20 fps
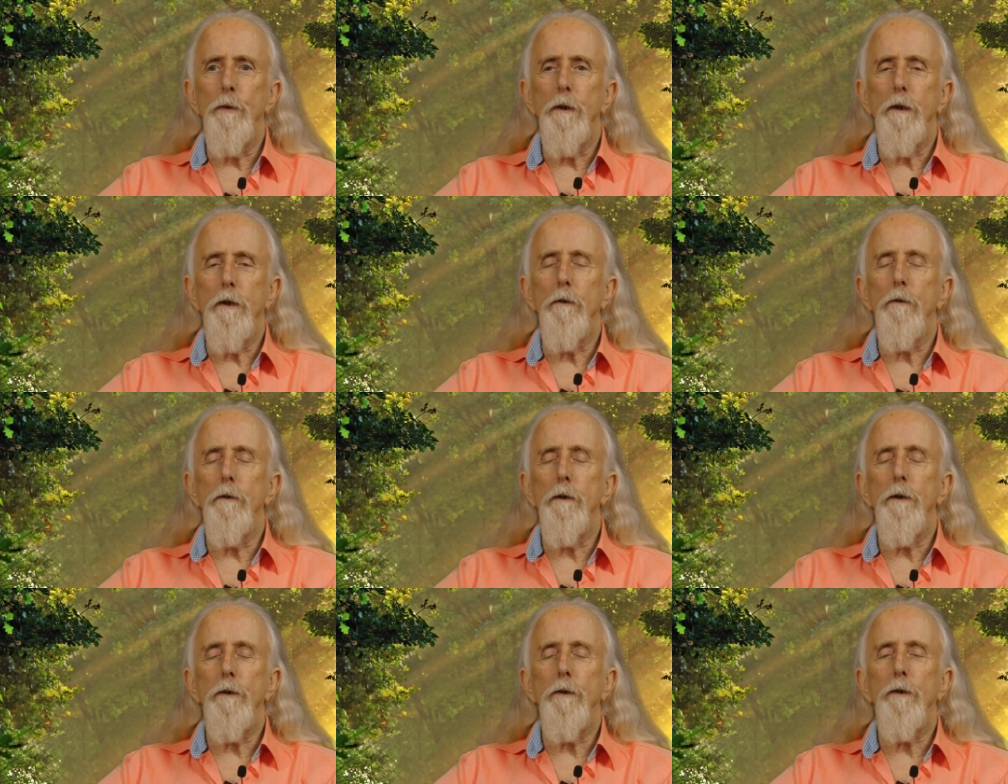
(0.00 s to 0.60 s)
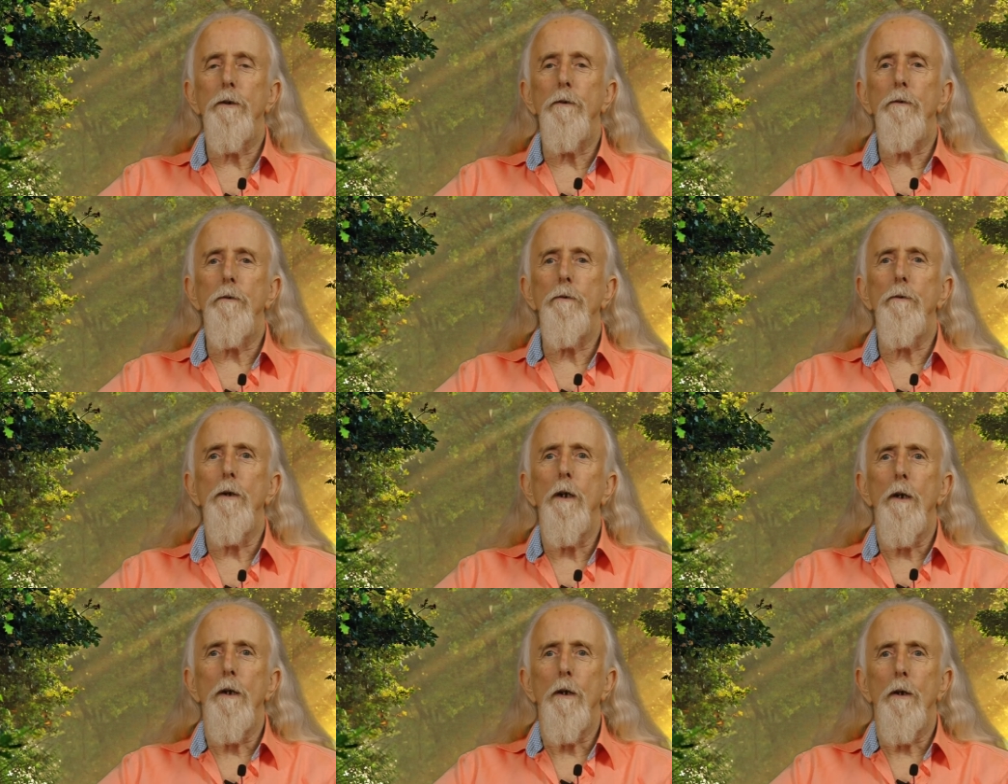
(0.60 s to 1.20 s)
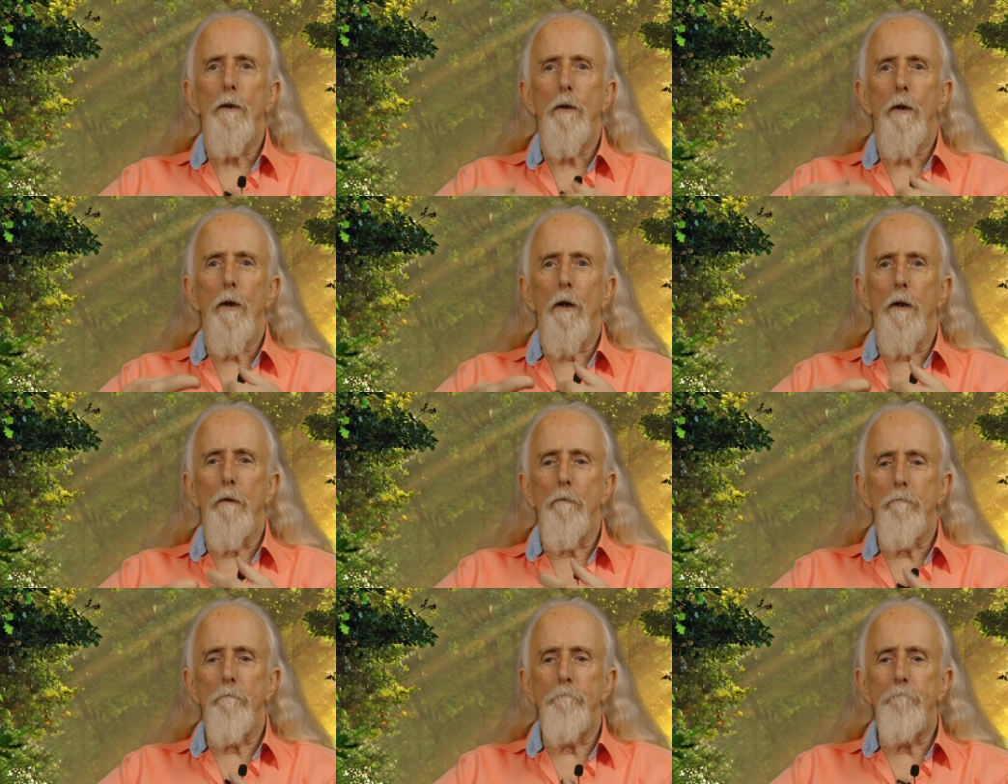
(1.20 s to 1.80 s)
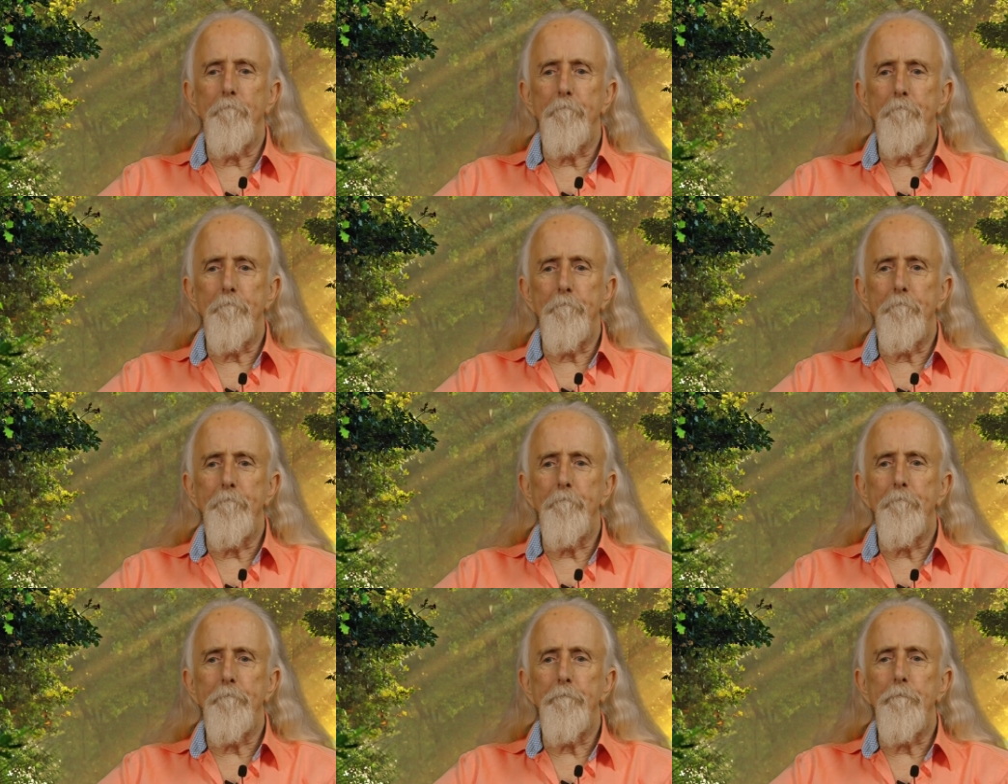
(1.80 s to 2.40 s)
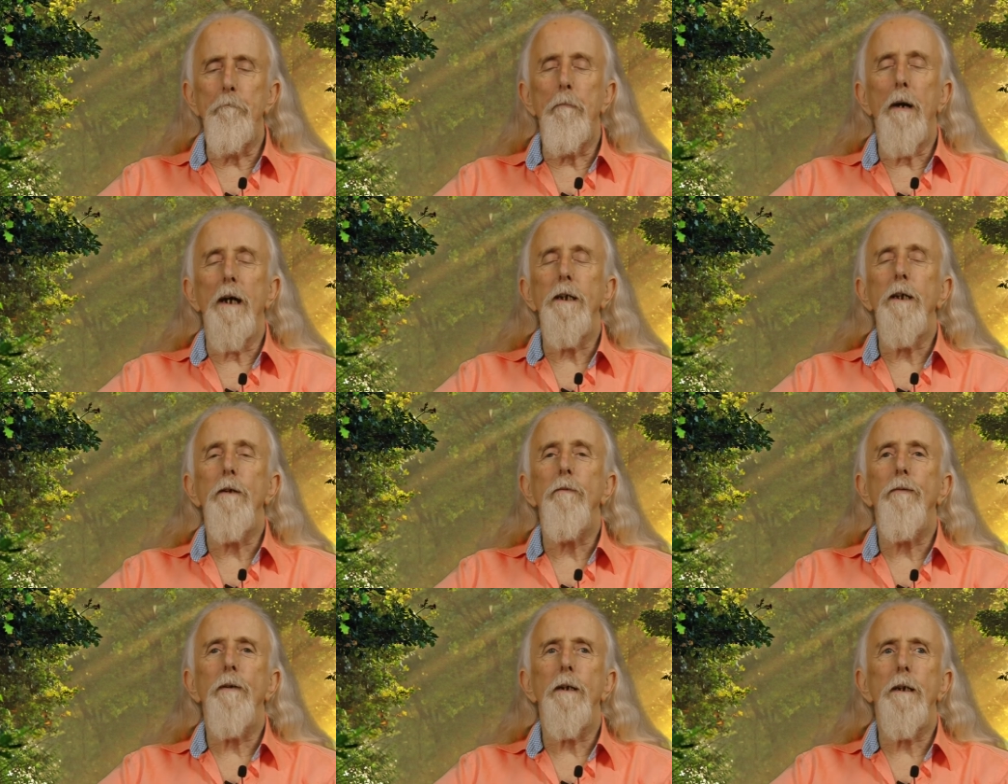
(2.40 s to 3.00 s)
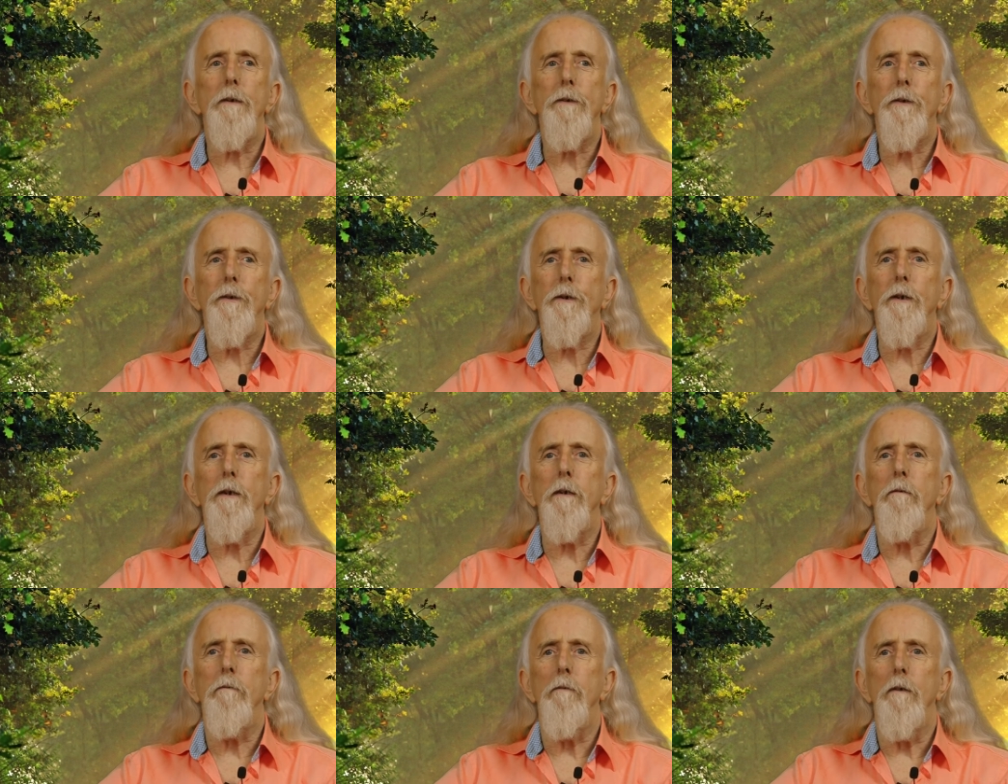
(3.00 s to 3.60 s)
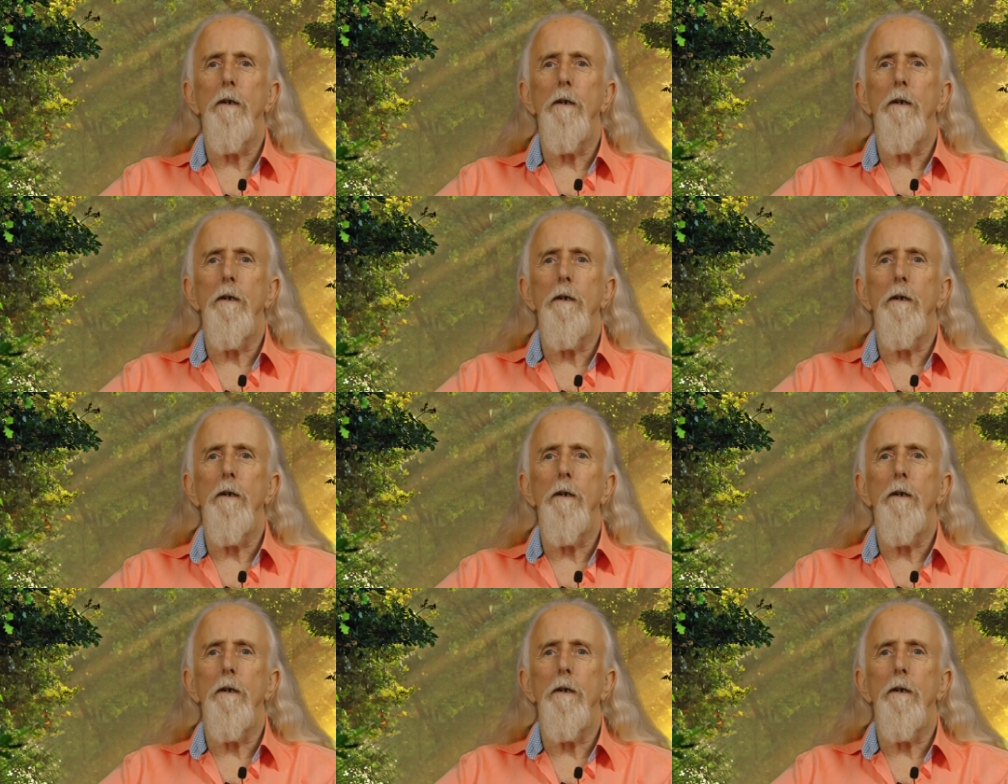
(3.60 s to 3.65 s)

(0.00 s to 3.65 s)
we're going to mm, manifest